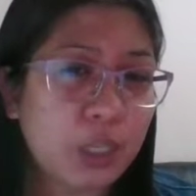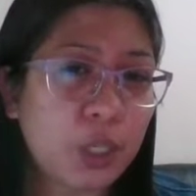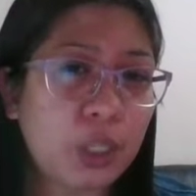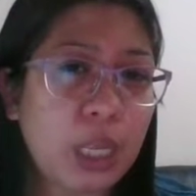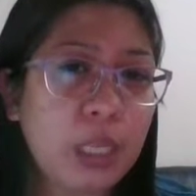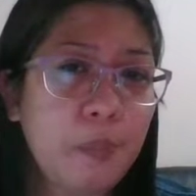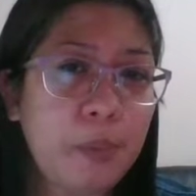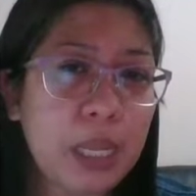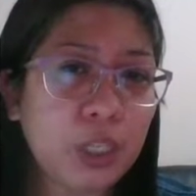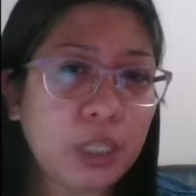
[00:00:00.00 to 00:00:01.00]
So the
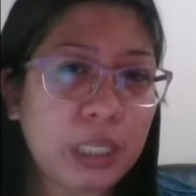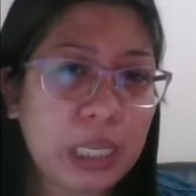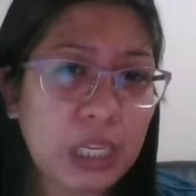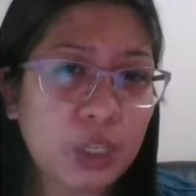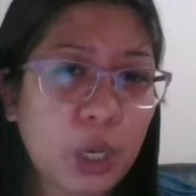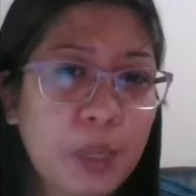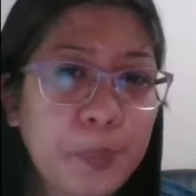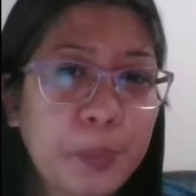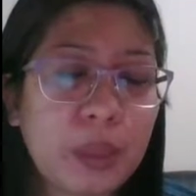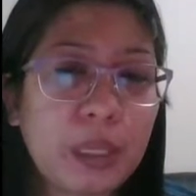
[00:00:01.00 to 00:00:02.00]
depletion
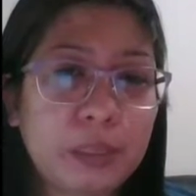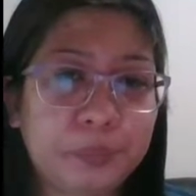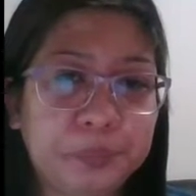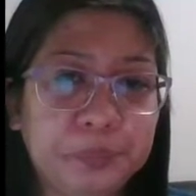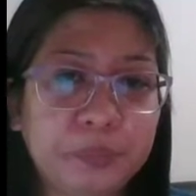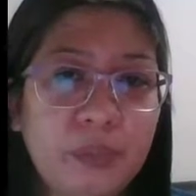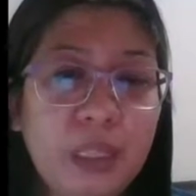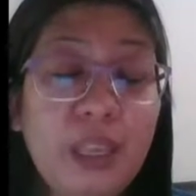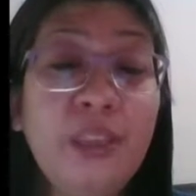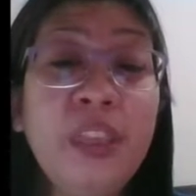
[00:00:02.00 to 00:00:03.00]
region
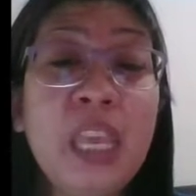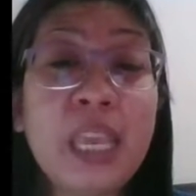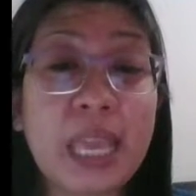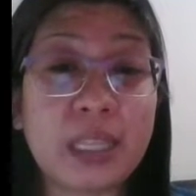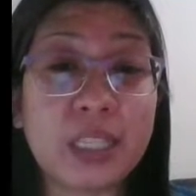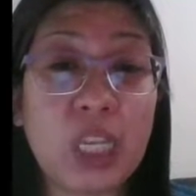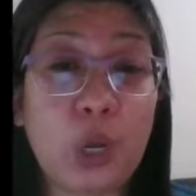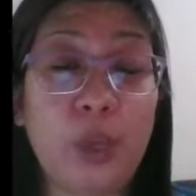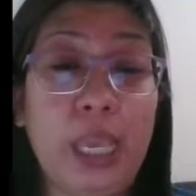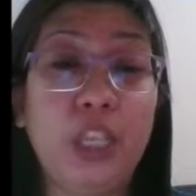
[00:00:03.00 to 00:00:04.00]

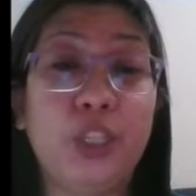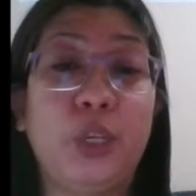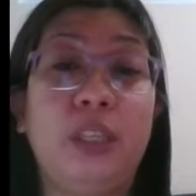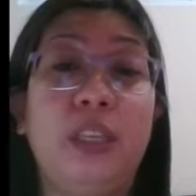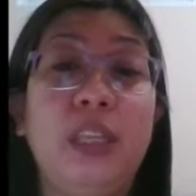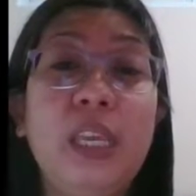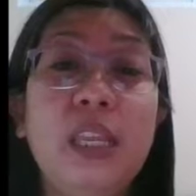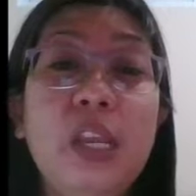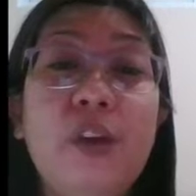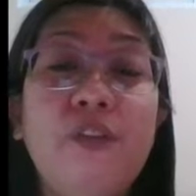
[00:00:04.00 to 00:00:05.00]
thickens. Okay, so the
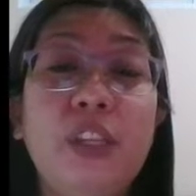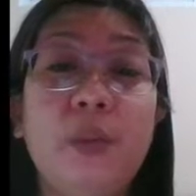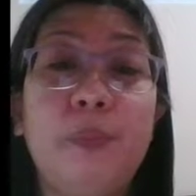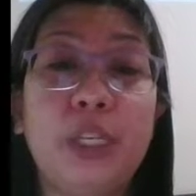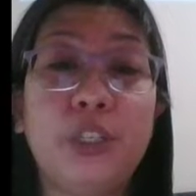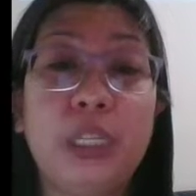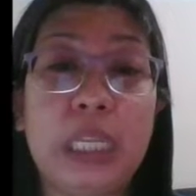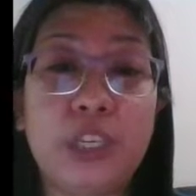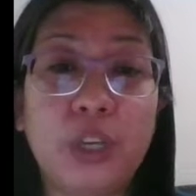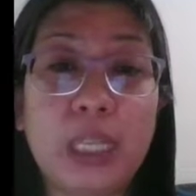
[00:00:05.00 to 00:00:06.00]
thickening of the depletion
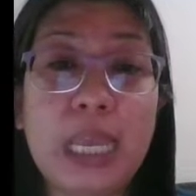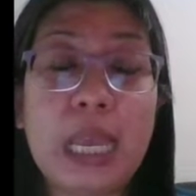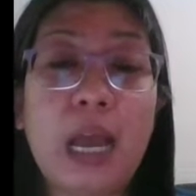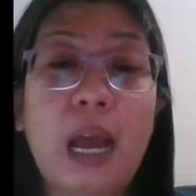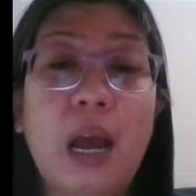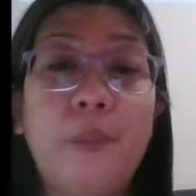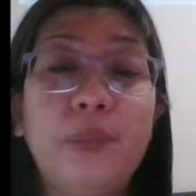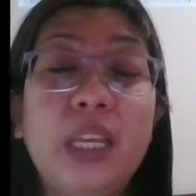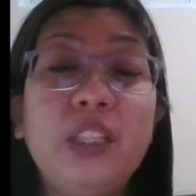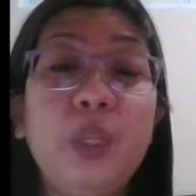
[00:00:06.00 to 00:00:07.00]
region
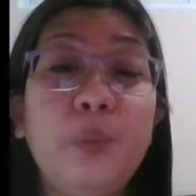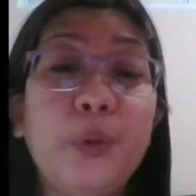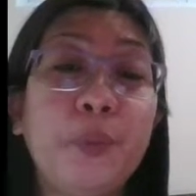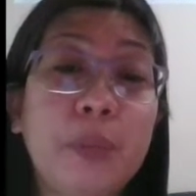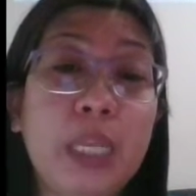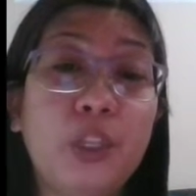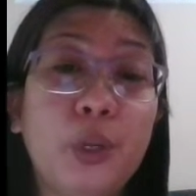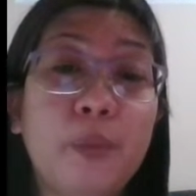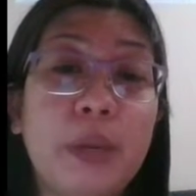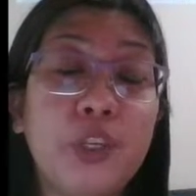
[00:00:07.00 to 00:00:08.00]
doesn't permit
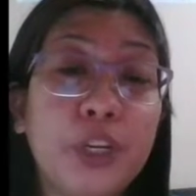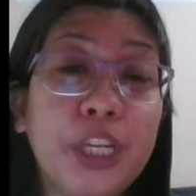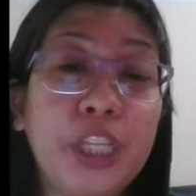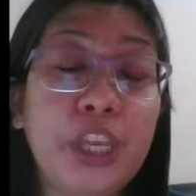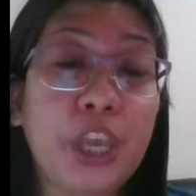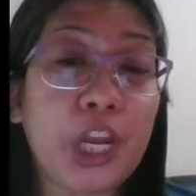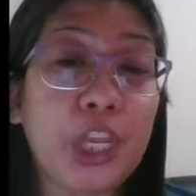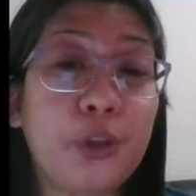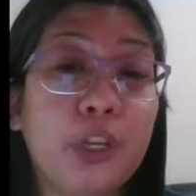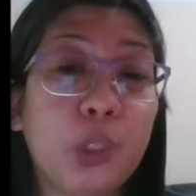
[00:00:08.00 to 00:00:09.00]
your majority
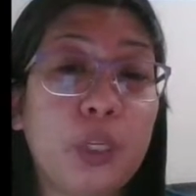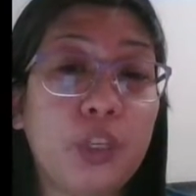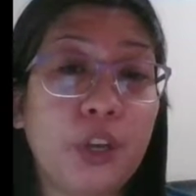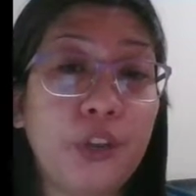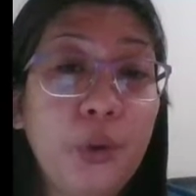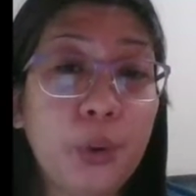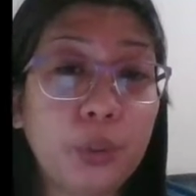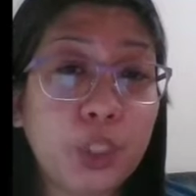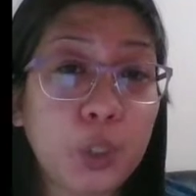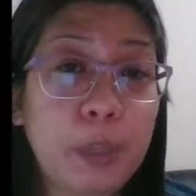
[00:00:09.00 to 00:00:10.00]
carriers, which are the
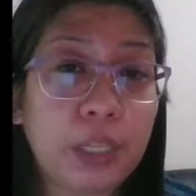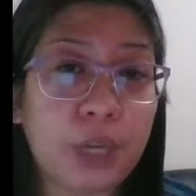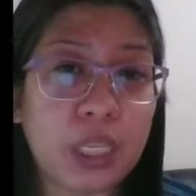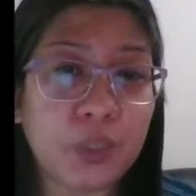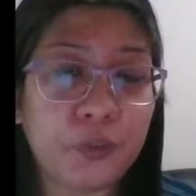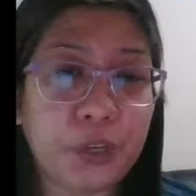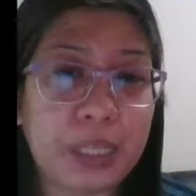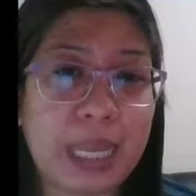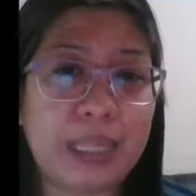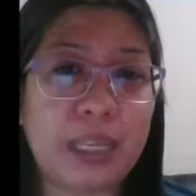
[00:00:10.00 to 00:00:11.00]
holes, to be
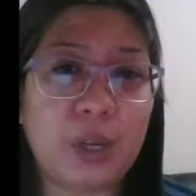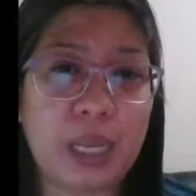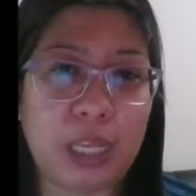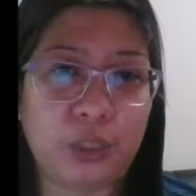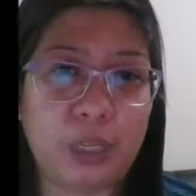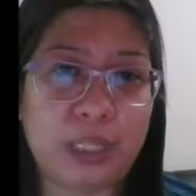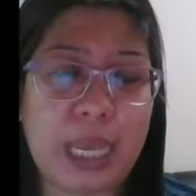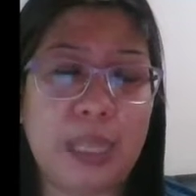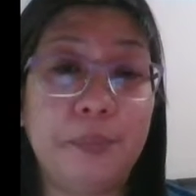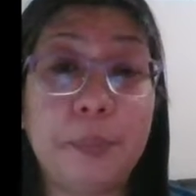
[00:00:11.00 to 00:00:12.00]
transferred at the collector
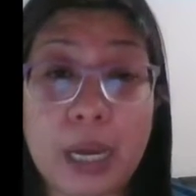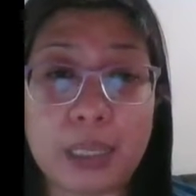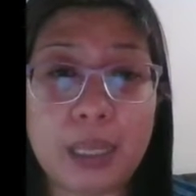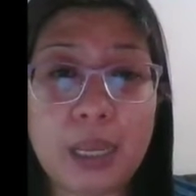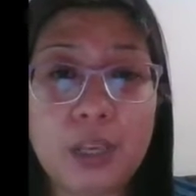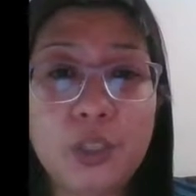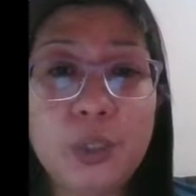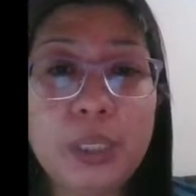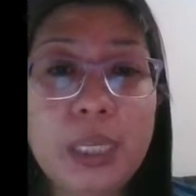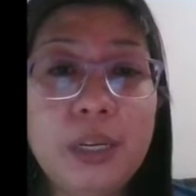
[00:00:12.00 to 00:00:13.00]
side. But
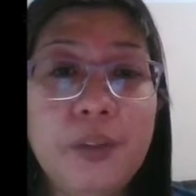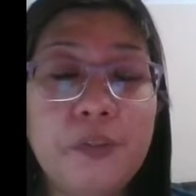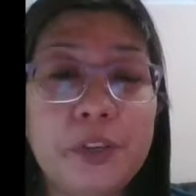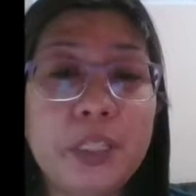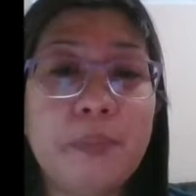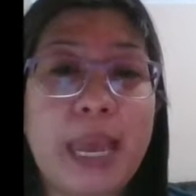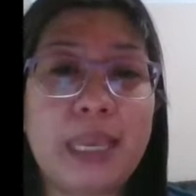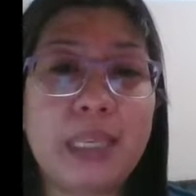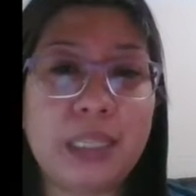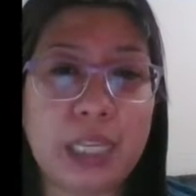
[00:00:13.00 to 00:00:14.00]
during reverse
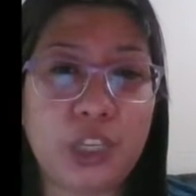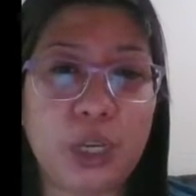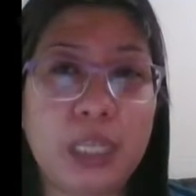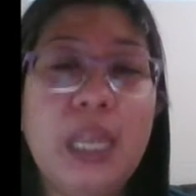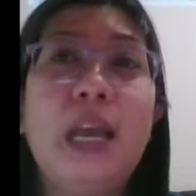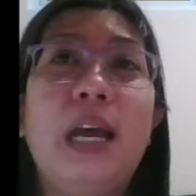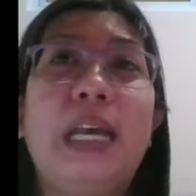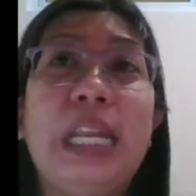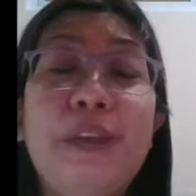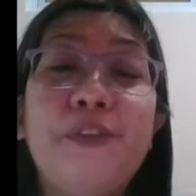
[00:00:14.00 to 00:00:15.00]
bias region,
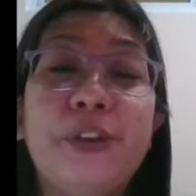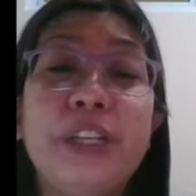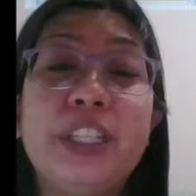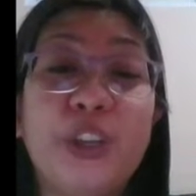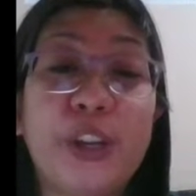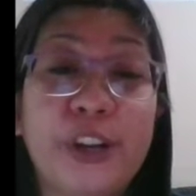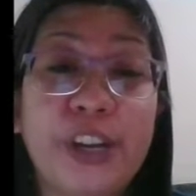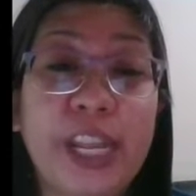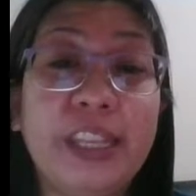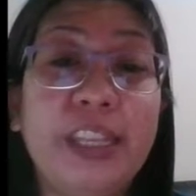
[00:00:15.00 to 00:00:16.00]
reverse
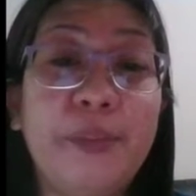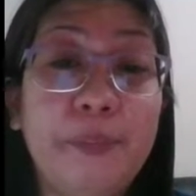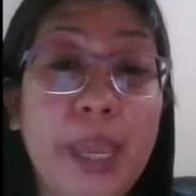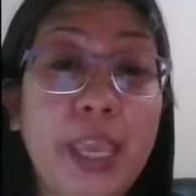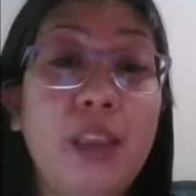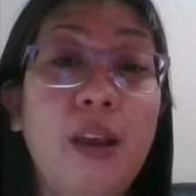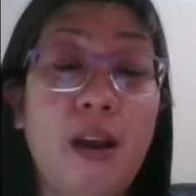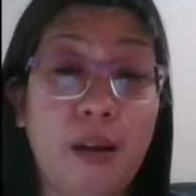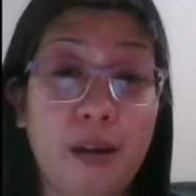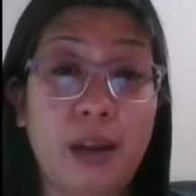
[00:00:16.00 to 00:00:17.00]
current may
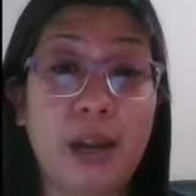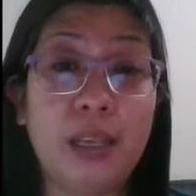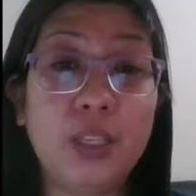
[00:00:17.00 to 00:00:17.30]
occur.